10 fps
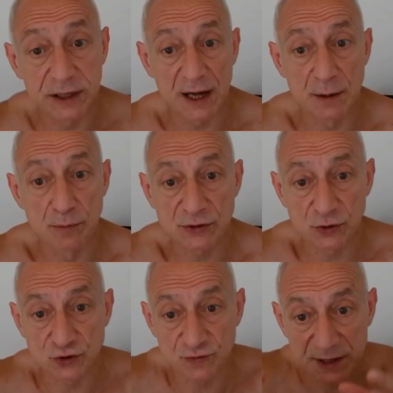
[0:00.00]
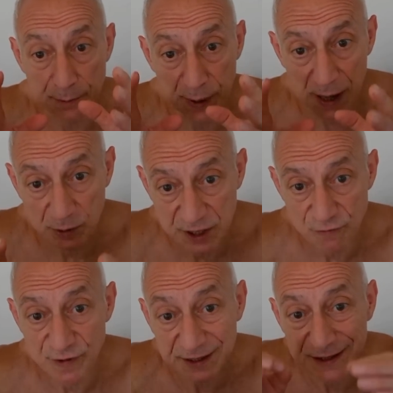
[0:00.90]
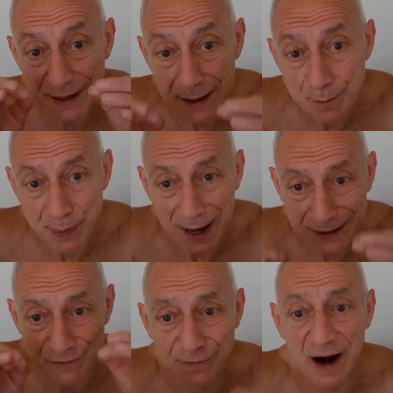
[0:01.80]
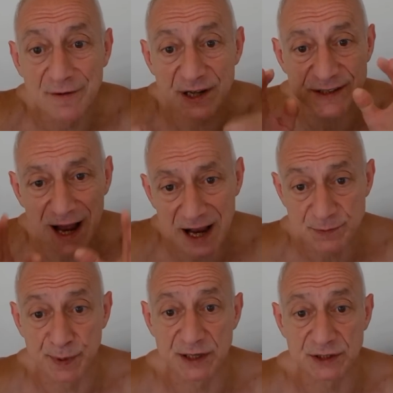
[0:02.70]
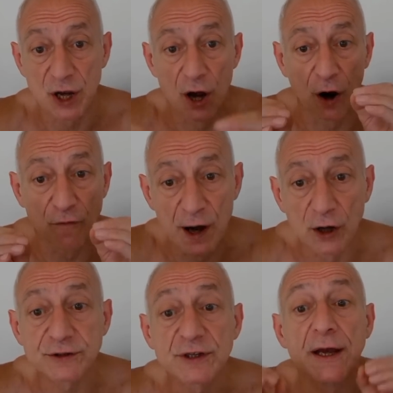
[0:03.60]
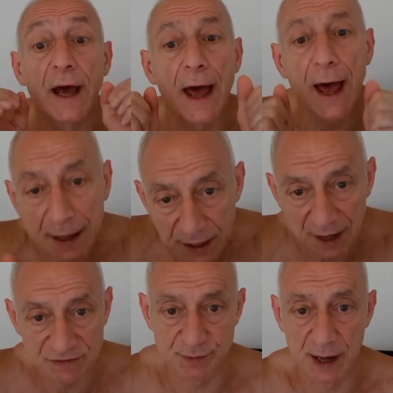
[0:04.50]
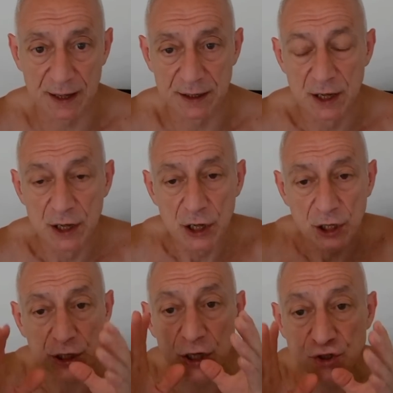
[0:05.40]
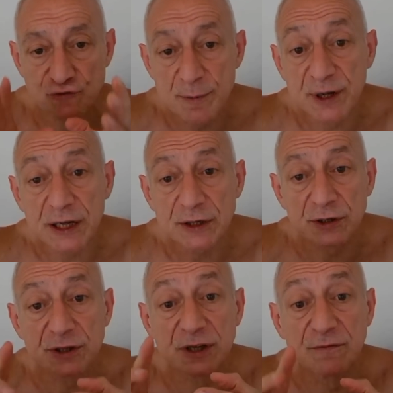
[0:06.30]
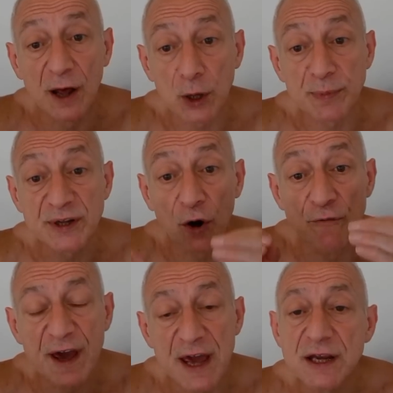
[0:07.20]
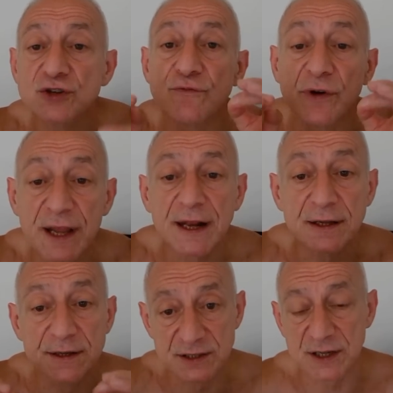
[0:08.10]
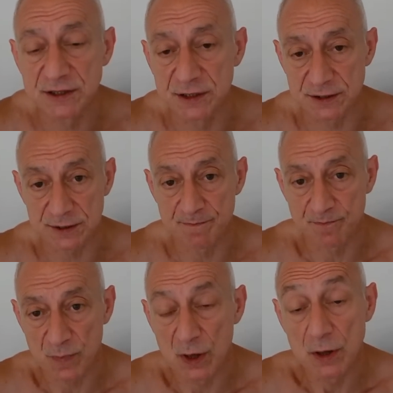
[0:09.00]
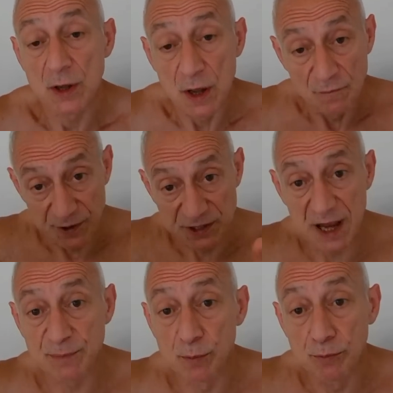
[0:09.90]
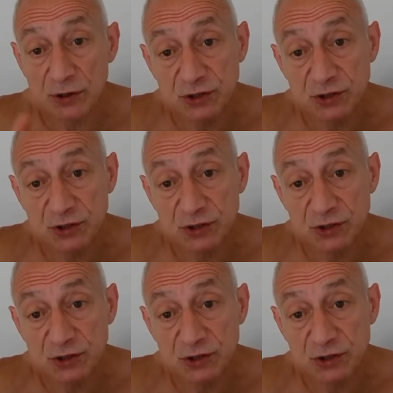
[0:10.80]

decline in muscle strength and power directly impacts various aspects of health and lifespan, contributing to the development of age-related diseases. For example,